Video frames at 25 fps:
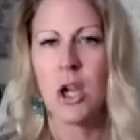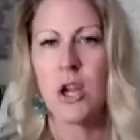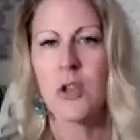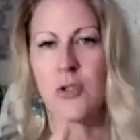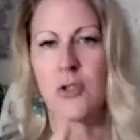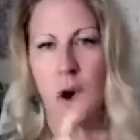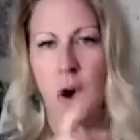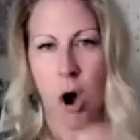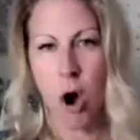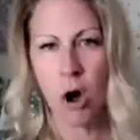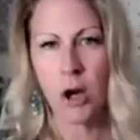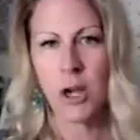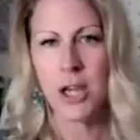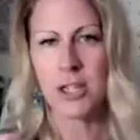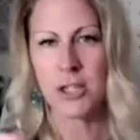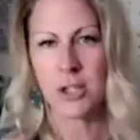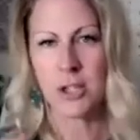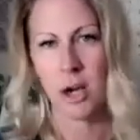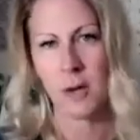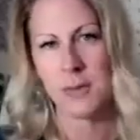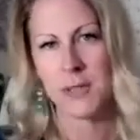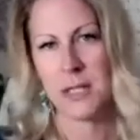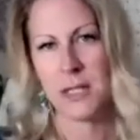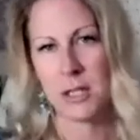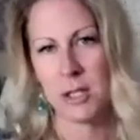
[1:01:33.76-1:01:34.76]
the
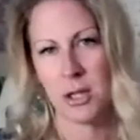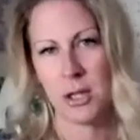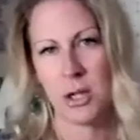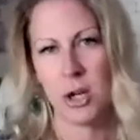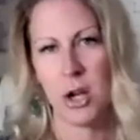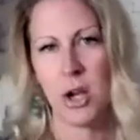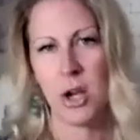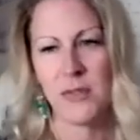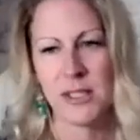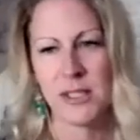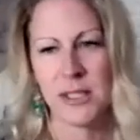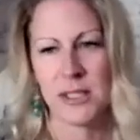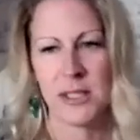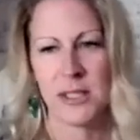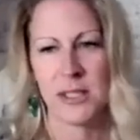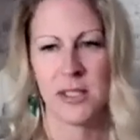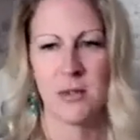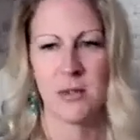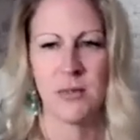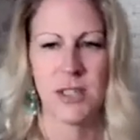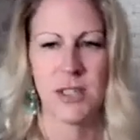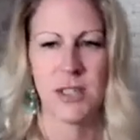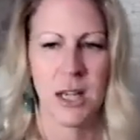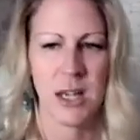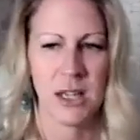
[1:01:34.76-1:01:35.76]
archetypes into the nervous
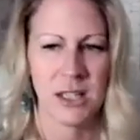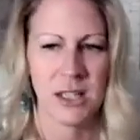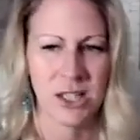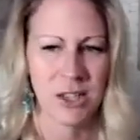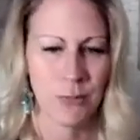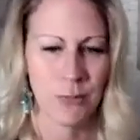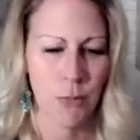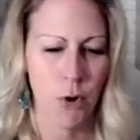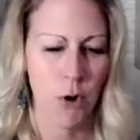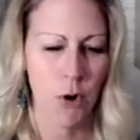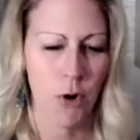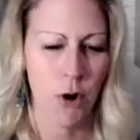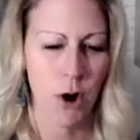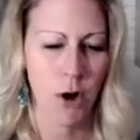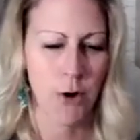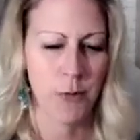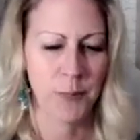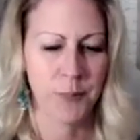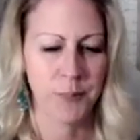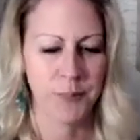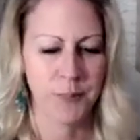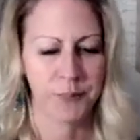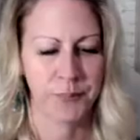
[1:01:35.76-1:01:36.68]
system states tomorrow.